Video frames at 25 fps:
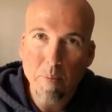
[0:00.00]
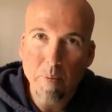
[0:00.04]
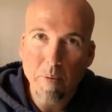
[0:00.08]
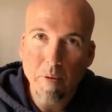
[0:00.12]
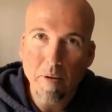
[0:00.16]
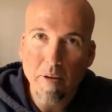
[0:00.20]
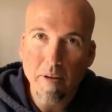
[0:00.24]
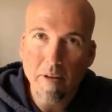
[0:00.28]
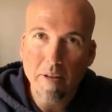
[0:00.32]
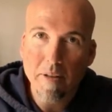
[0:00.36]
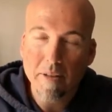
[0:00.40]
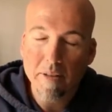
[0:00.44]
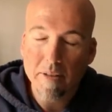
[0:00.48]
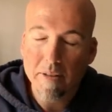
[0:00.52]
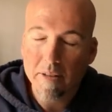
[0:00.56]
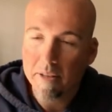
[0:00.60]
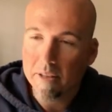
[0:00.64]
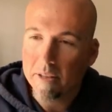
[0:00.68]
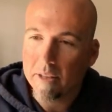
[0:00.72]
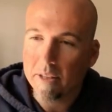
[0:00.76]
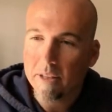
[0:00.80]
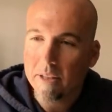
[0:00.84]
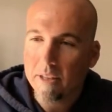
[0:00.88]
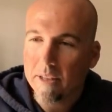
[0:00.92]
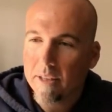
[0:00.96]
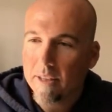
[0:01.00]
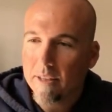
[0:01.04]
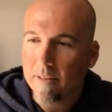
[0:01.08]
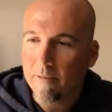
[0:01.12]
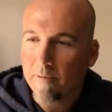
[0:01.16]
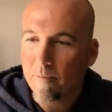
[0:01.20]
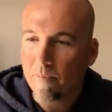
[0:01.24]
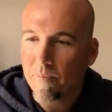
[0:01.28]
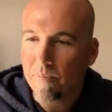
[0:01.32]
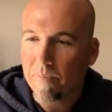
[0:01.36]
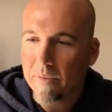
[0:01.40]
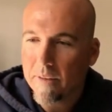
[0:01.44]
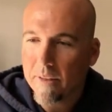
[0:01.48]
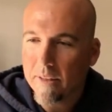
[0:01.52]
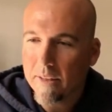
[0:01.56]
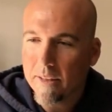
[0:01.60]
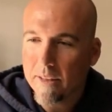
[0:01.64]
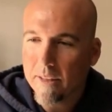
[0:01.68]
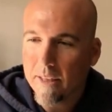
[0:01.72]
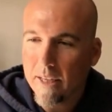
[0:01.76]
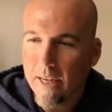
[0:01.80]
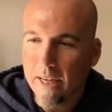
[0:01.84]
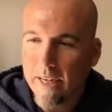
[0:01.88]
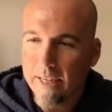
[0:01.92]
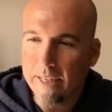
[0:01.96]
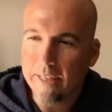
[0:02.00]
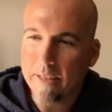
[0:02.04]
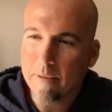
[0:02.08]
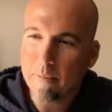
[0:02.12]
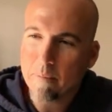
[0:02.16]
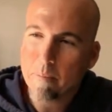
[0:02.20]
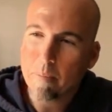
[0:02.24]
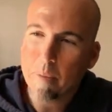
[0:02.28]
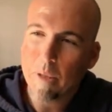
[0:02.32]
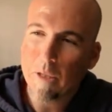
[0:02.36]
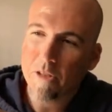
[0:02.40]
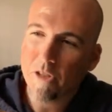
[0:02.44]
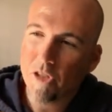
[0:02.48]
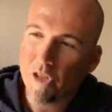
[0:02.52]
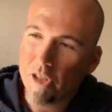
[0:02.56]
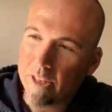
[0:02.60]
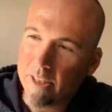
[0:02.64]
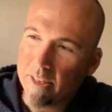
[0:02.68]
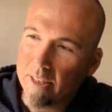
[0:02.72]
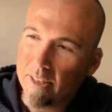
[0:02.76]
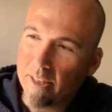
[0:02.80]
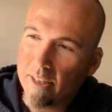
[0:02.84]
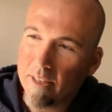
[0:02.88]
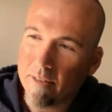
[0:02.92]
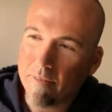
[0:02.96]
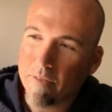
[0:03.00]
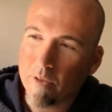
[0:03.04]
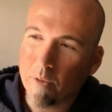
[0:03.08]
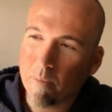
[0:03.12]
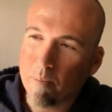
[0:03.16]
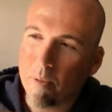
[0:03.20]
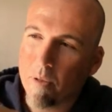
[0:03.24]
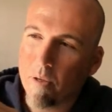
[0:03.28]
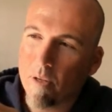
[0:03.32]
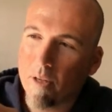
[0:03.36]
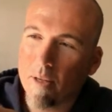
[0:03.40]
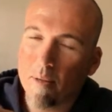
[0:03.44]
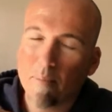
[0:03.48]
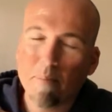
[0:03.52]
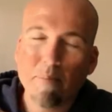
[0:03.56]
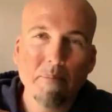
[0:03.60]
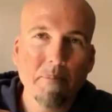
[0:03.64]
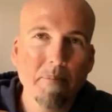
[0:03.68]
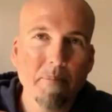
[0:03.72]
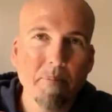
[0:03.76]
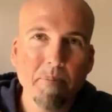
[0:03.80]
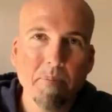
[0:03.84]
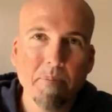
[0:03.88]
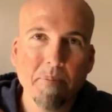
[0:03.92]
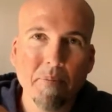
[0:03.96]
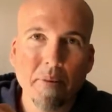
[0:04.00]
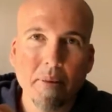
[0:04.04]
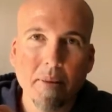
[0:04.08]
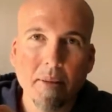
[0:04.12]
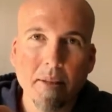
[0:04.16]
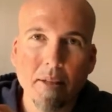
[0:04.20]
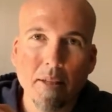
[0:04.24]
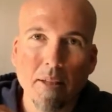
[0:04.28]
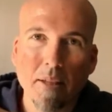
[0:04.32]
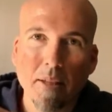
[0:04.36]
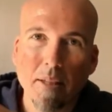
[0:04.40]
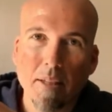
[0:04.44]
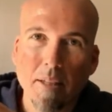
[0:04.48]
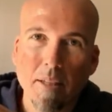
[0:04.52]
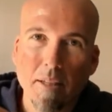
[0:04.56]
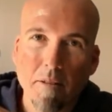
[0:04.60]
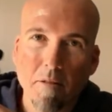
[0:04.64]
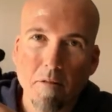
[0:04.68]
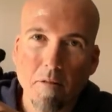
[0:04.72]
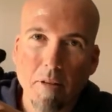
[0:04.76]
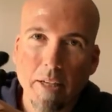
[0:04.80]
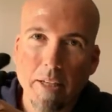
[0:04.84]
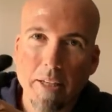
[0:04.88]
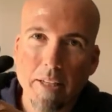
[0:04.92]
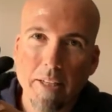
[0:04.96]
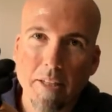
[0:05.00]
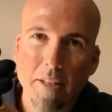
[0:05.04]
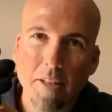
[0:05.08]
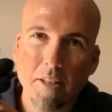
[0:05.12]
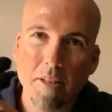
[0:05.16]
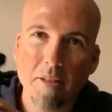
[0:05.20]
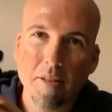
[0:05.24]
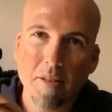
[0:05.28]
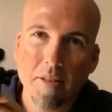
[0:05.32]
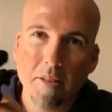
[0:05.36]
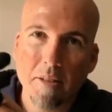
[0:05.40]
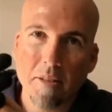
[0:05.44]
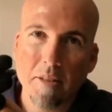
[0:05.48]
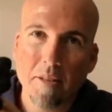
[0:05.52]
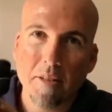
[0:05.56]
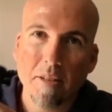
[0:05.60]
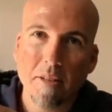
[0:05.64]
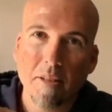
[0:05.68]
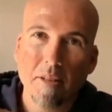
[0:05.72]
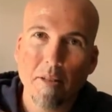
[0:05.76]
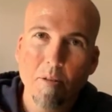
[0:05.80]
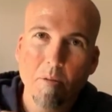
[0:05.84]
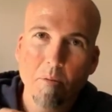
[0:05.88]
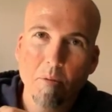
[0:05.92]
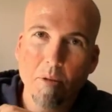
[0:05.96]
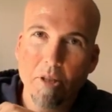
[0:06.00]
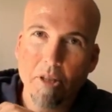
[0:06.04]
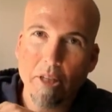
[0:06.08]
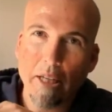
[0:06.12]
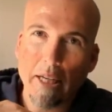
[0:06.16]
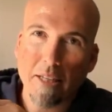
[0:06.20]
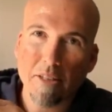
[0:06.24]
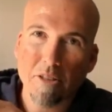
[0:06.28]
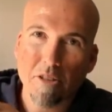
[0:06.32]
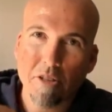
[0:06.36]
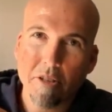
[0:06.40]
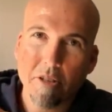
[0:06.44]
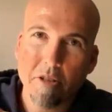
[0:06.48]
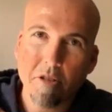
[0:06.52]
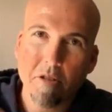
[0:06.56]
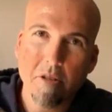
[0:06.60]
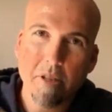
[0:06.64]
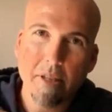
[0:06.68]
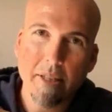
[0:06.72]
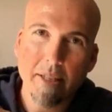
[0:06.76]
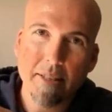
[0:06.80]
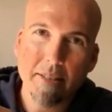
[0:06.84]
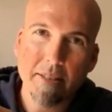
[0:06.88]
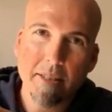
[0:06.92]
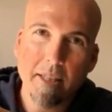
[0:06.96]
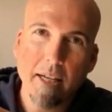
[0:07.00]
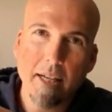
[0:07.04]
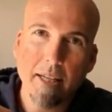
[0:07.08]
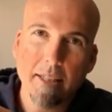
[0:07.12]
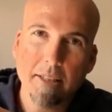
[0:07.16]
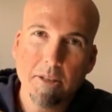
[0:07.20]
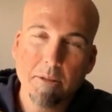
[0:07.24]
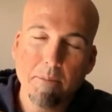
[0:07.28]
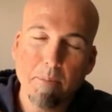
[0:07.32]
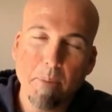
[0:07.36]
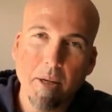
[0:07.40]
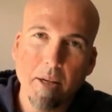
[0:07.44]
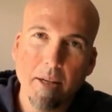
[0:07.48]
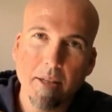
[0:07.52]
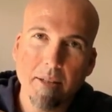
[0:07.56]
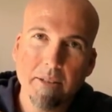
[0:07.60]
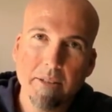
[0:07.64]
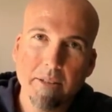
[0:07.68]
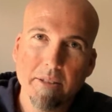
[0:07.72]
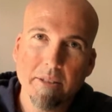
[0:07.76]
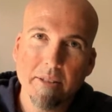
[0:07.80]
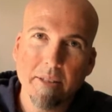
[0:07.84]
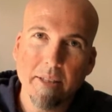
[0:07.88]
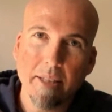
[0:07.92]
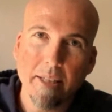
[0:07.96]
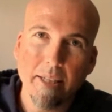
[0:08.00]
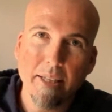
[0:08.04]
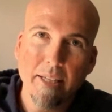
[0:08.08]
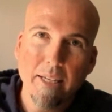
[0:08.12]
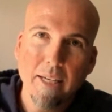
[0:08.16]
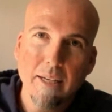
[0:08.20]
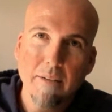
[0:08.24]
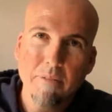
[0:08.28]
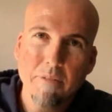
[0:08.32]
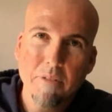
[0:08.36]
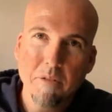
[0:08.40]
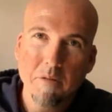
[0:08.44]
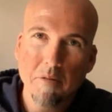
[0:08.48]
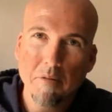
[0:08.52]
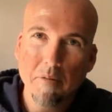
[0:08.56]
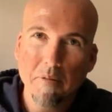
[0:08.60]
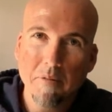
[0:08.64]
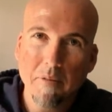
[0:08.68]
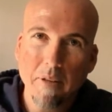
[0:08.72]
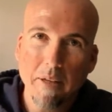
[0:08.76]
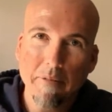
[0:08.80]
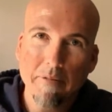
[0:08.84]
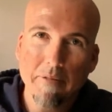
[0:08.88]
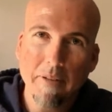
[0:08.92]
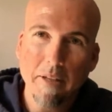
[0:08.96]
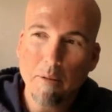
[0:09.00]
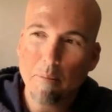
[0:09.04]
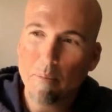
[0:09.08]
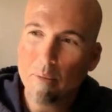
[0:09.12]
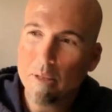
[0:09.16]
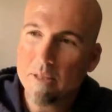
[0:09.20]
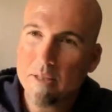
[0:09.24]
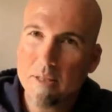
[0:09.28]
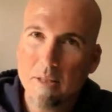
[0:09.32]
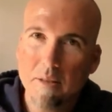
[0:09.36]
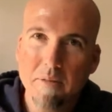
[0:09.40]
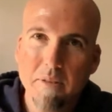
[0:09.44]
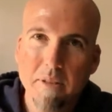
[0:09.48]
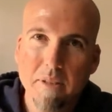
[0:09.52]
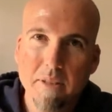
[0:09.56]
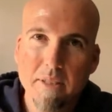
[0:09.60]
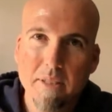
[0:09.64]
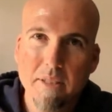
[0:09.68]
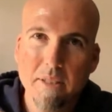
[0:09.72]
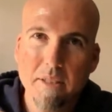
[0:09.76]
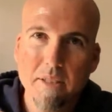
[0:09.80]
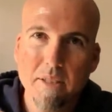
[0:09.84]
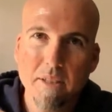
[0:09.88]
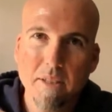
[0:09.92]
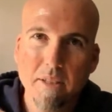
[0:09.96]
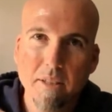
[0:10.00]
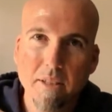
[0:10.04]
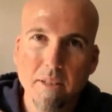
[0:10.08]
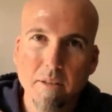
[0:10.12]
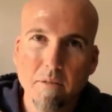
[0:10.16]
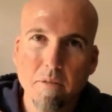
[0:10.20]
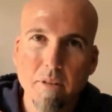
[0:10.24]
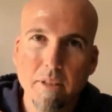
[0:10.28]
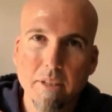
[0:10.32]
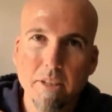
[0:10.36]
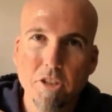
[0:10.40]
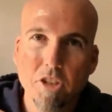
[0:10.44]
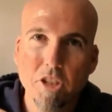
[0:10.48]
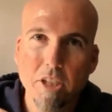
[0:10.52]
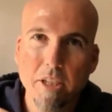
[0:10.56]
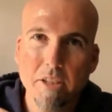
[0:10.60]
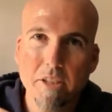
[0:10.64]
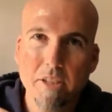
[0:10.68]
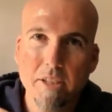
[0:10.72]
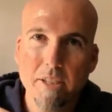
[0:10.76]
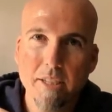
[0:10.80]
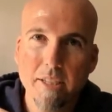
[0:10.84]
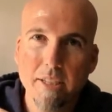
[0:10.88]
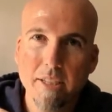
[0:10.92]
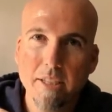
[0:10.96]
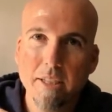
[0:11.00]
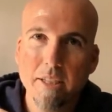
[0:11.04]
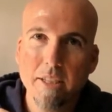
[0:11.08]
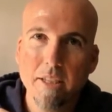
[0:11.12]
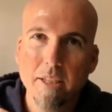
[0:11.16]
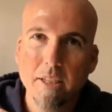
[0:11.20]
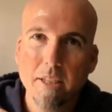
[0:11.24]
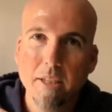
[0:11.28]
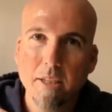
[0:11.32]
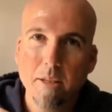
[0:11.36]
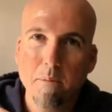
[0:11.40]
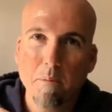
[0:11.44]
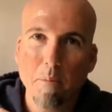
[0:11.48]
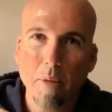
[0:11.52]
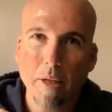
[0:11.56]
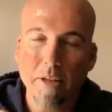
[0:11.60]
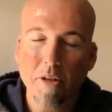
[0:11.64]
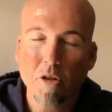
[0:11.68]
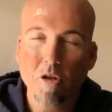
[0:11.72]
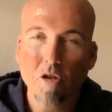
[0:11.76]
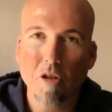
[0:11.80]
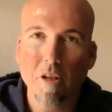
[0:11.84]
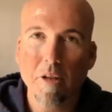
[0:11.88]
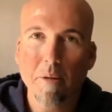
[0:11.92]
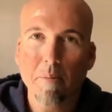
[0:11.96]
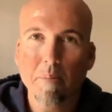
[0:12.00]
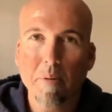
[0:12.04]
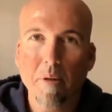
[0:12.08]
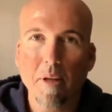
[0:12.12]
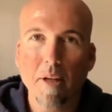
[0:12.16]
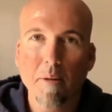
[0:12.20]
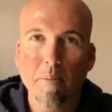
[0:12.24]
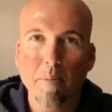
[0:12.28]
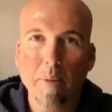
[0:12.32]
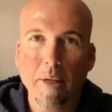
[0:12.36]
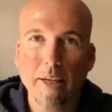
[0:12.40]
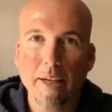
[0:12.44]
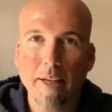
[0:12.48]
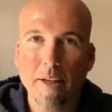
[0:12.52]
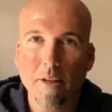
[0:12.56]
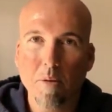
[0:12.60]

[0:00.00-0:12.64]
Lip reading: right here, which actually creates hot spots, and I find myself consistently readjusting my grip on my handlebar. Now, for some people that might not bother you,